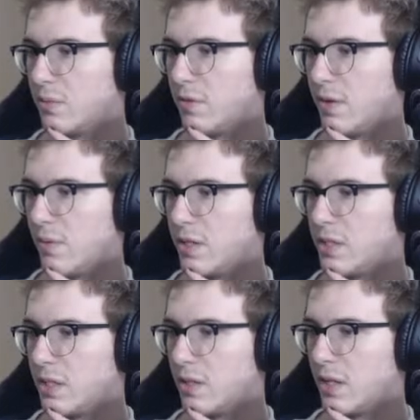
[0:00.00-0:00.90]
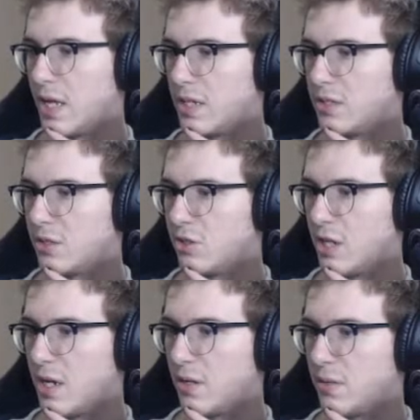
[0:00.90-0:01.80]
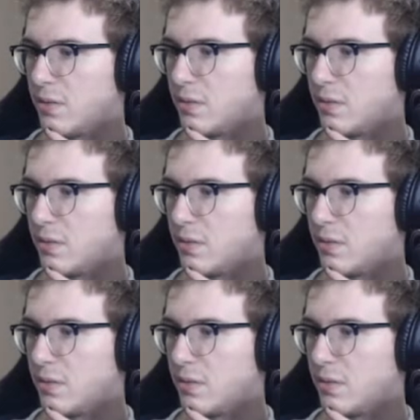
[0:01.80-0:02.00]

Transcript: I wanted to cast a shadow?